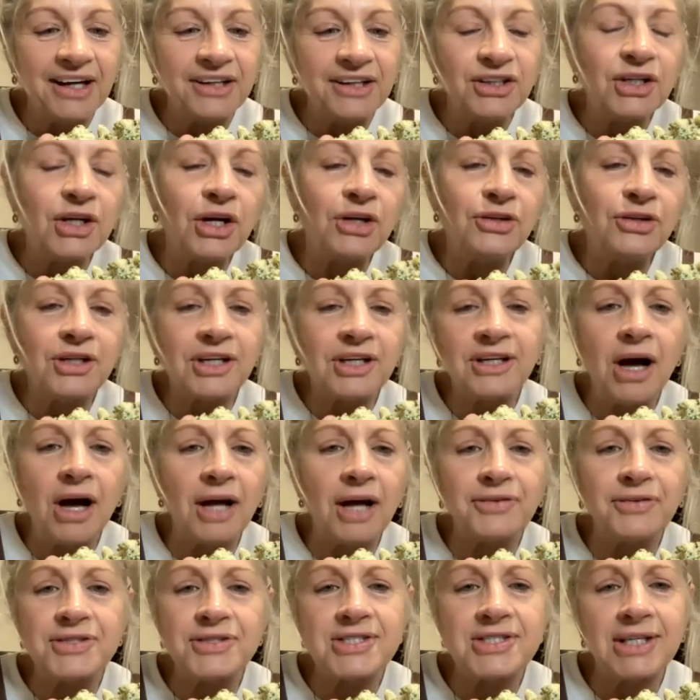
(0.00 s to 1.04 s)
You know, you can
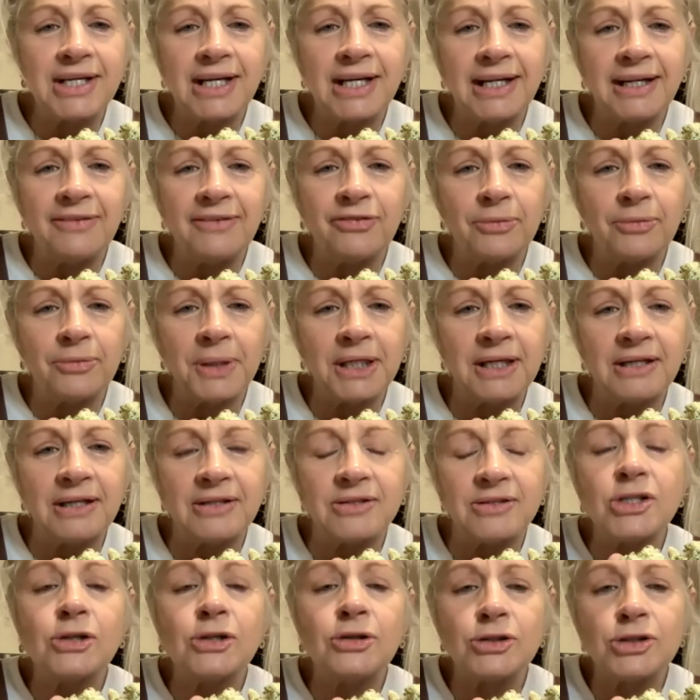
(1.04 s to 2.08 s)
hide the zucchini from your
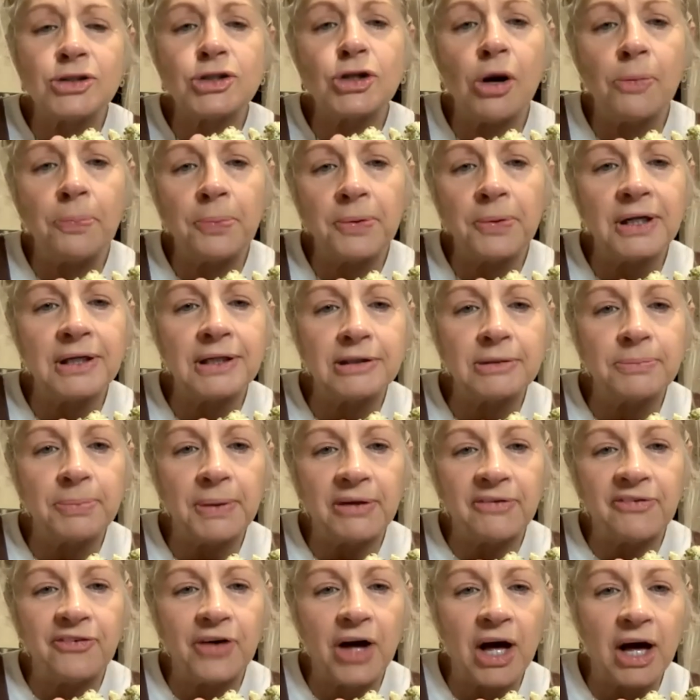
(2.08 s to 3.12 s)
kids. You could chop it a little
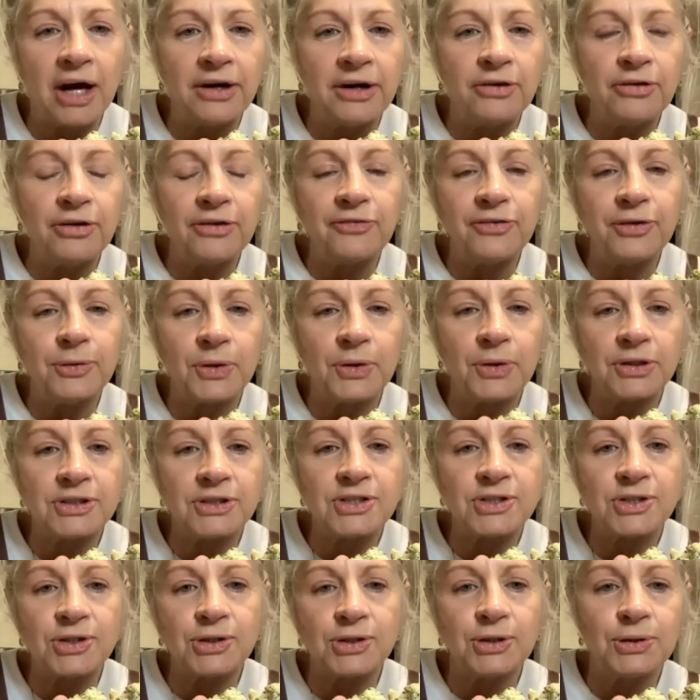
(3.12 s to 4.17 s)
bit finer if you wanted
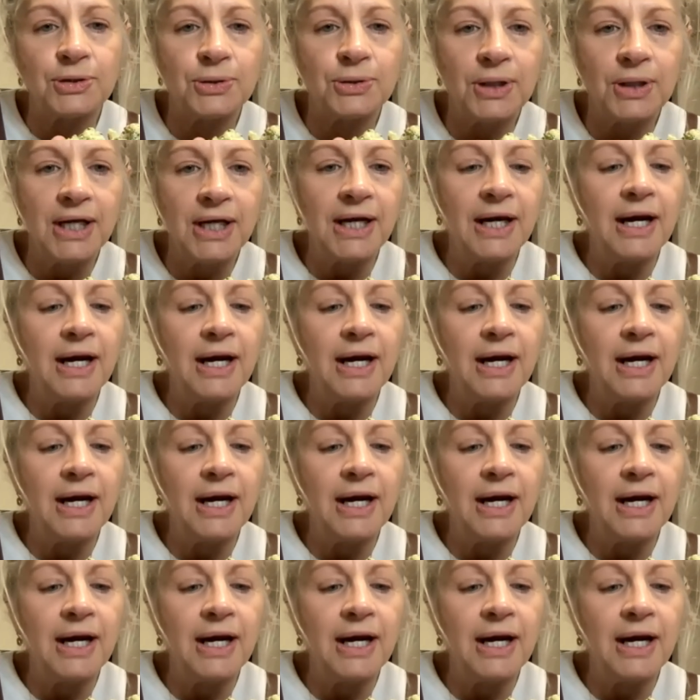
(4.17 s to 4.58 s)
to.